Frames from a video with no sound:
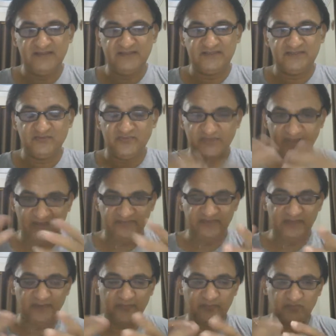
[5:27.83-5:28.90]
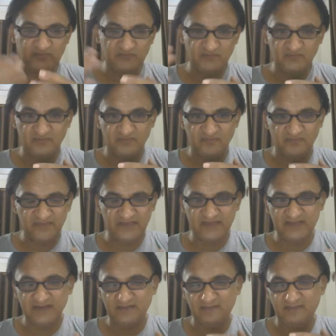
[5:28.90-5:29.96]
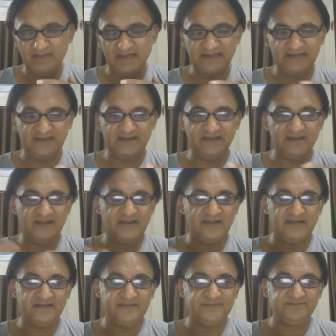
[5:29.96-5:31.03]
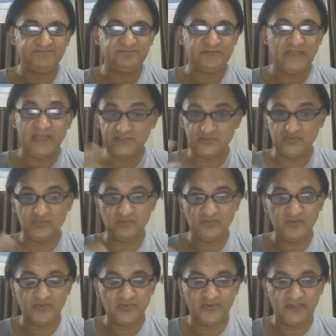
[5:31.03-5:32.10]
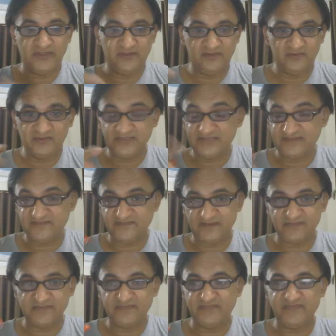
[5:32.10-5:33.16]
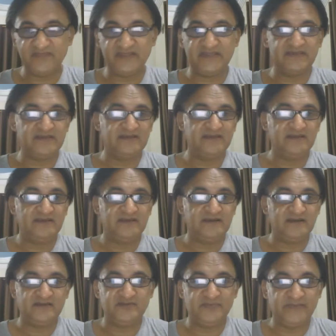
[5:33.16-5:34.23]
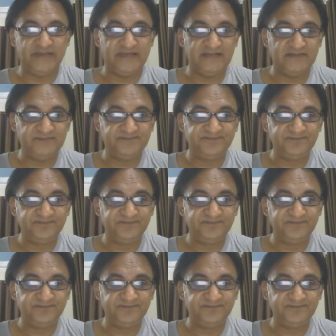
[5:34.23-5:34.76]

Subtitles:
So we have the approach for physical, mental, and two more. Okay, so this is from the physical domain.